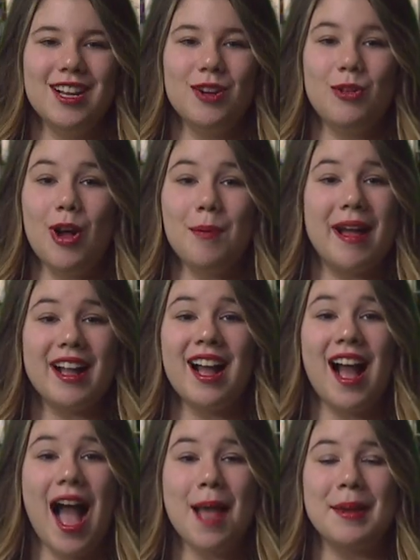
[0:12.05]
Well,
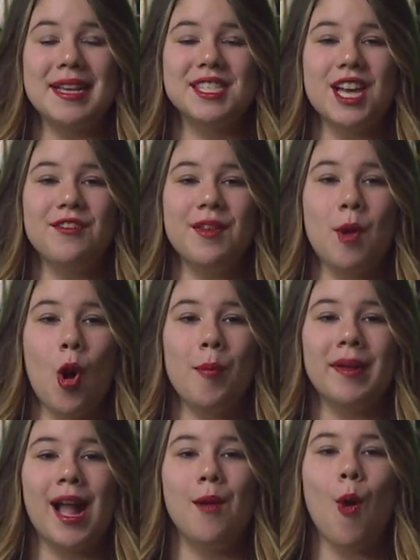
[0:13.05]
Becca, I myself am
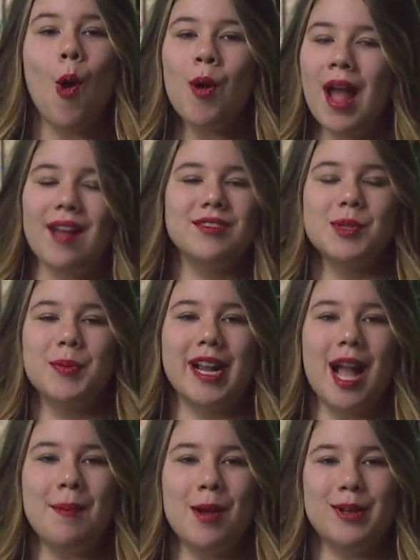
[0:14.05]
hoping I won't have to
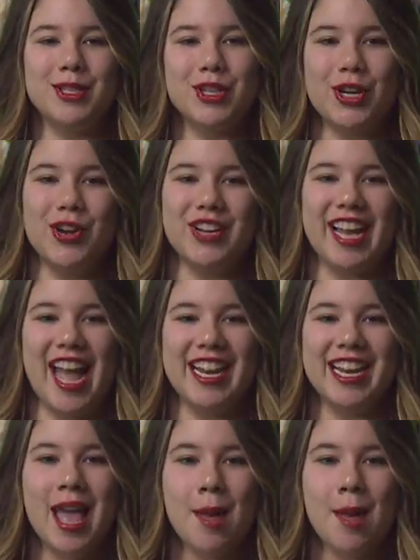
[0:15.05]
break out my winter coat again.